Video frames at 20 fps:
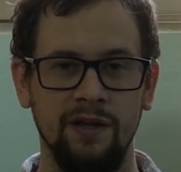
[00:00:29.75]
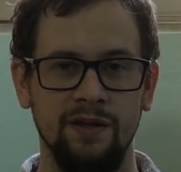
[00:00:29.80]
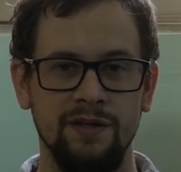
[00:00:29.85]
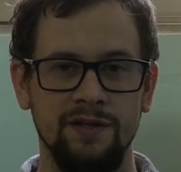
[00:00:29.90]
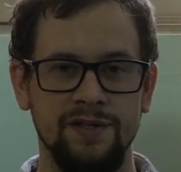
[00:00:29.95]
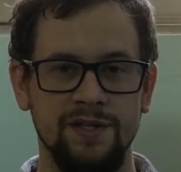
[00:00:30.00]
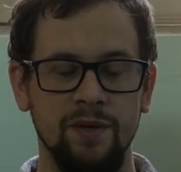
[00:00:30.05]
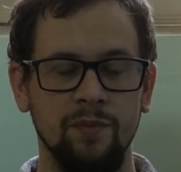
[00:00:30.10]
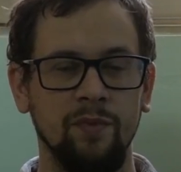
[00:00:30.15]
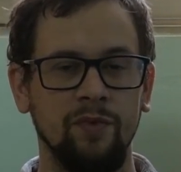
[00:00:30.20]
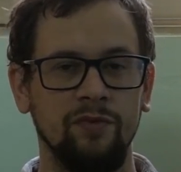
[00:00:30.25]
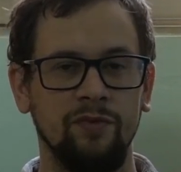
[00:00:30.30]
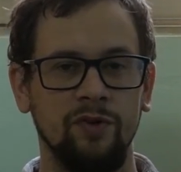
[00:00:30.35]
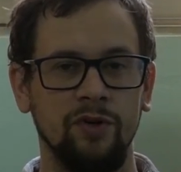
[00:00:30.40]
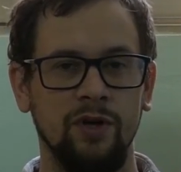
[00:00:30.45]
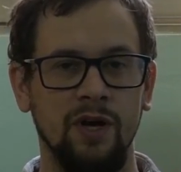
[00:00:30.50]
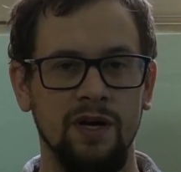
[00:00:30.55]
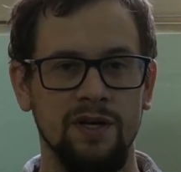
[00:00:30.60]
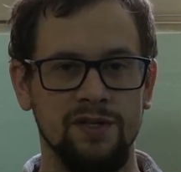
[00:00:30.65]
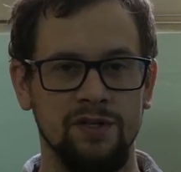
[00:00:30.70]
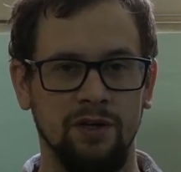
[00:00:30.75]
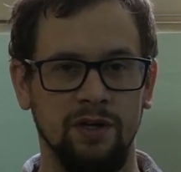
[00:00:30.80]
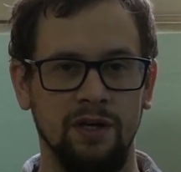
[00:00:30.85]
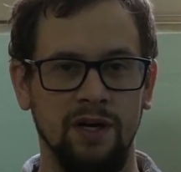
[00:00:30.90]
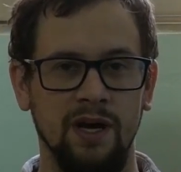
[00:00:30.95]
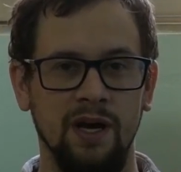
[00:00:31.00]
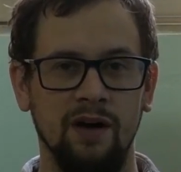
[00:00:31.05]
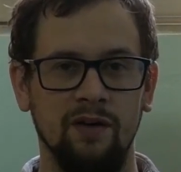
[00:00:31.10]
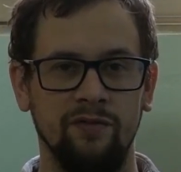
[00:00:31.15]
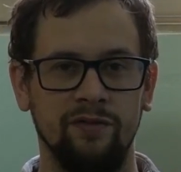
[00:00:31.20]
then some of you guys are going
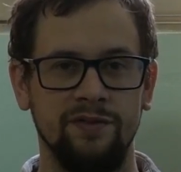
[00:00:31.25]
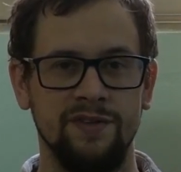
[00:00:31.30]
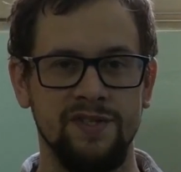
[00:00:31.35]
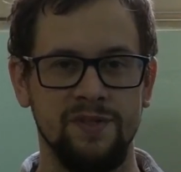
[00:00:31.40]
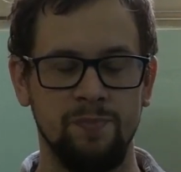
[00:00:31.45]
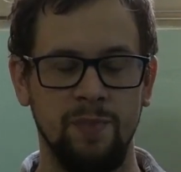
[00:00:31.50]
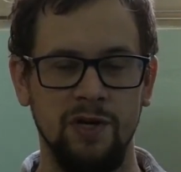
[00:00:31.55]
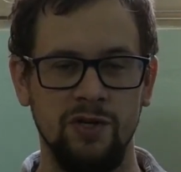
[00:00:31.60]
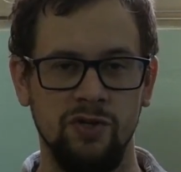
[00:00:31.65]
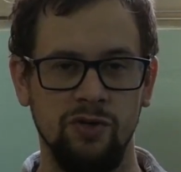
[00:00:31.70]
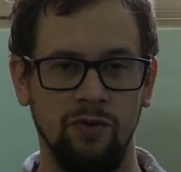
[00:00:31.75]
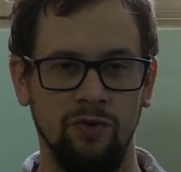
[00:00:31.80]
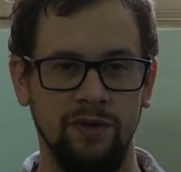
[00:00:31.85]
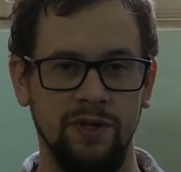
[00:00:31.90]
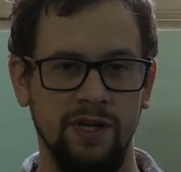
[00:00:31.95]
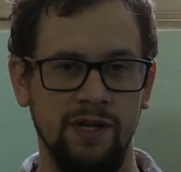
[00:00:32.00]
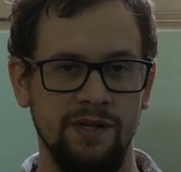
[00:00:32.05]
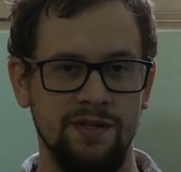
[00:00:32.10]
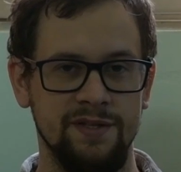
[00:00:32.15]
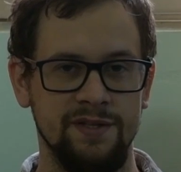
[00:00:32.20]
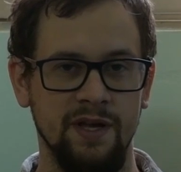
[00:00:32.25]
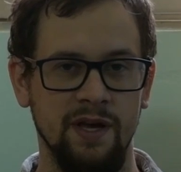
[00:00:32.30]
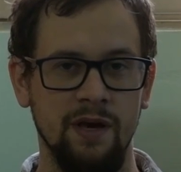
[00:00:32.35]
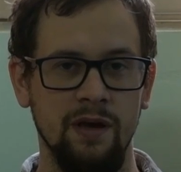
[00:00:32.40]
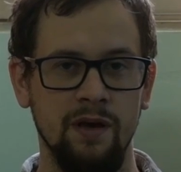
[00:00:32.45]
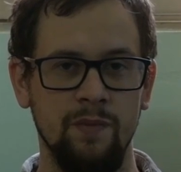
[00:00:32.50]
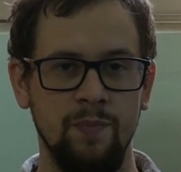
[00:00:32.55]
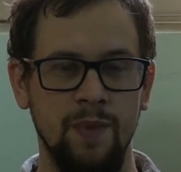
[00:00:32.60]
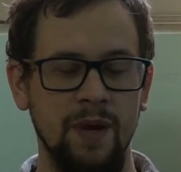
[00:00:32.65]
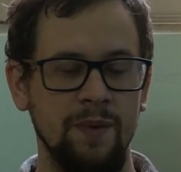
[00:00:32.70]
to have special needs
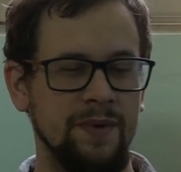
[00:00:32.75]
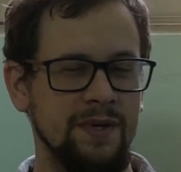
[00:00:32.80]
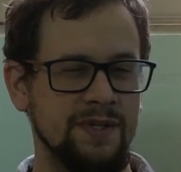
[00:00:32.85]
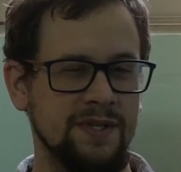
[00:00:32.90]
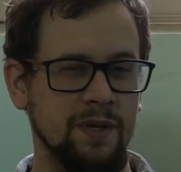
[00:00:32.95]
that maybe